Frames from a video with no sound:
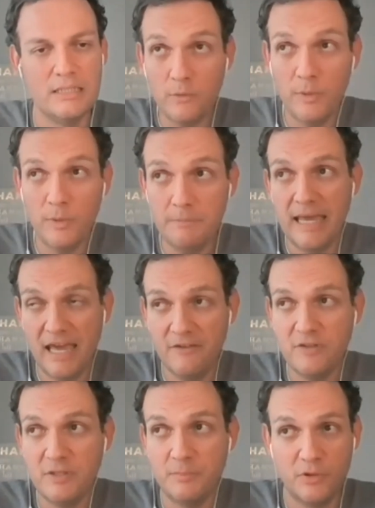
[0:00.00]
We
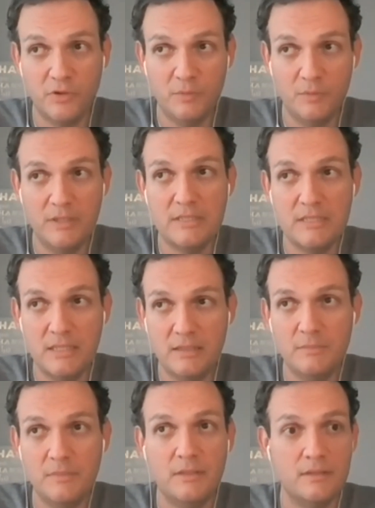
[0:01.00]
have the procurement
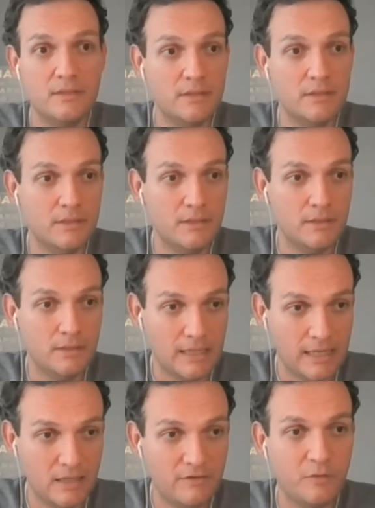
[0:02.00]
team and the
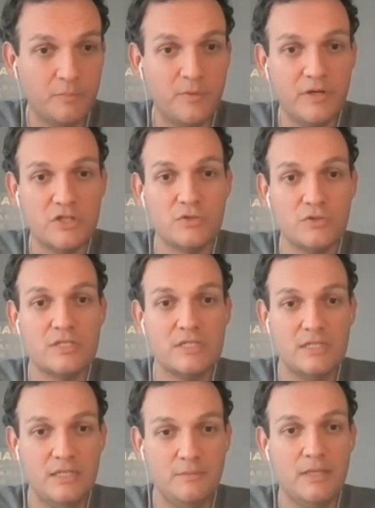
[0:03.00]
kind of operations
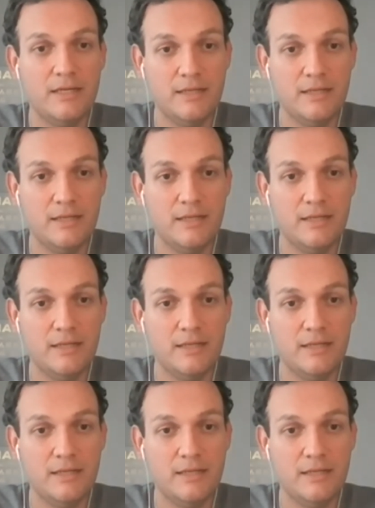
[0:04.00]
team